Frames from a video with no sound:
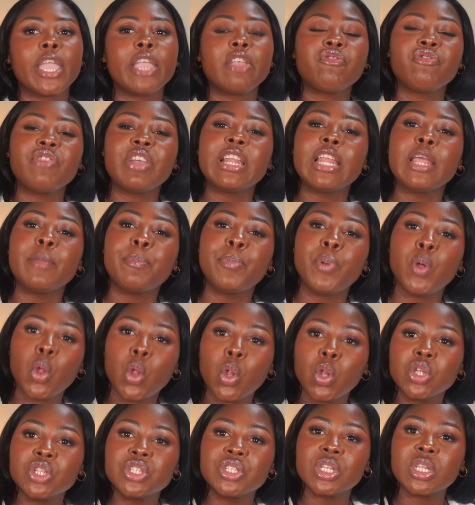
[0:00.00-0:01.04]
it really
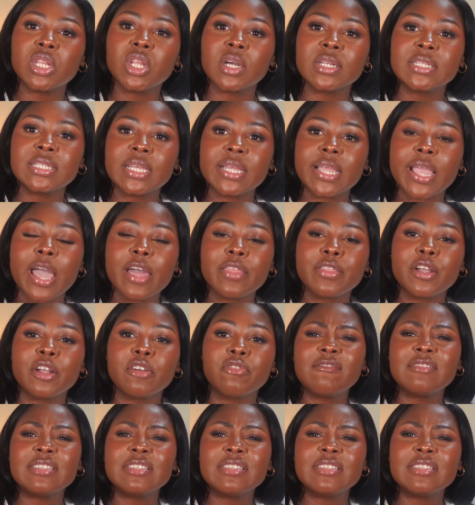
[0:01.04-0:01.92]
pulls the look together,